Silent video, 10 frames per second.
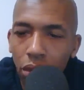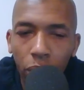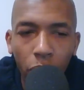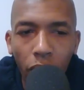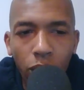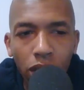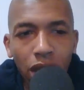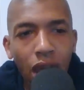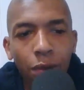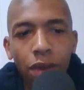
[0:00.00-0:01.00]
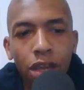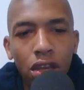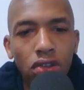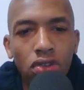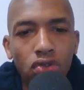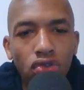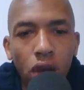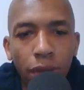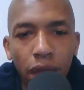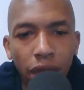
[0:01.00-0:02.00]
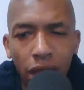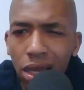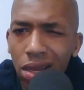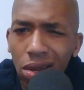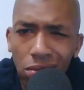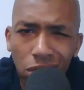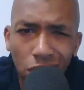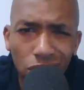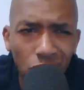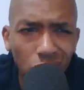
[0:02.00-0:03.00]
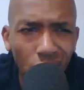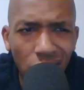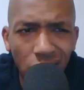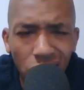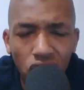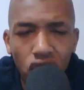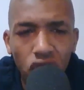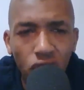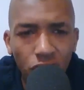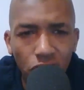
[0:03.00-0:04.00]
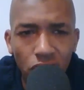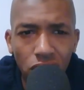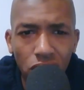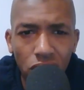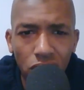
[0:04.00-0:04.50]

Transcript: Why we can't get this through Trump head that dude, you got to tell the truth, dude.